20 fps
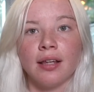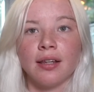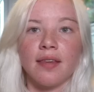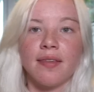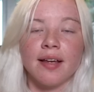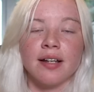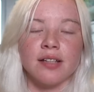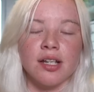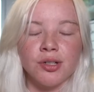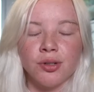the
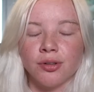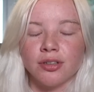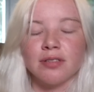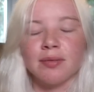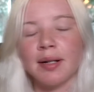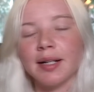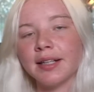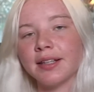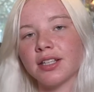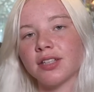things I talked
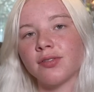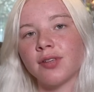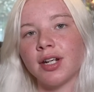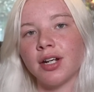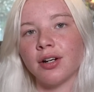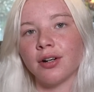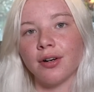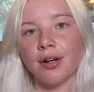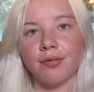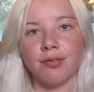about in this
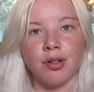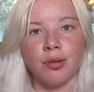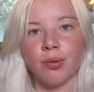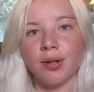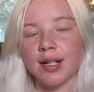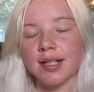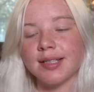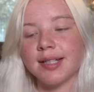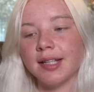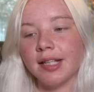video if you
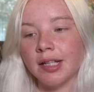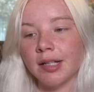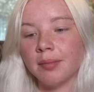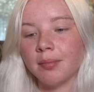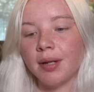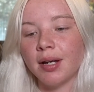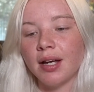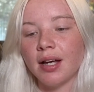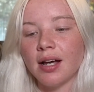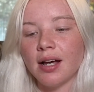want to see
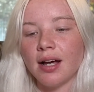them.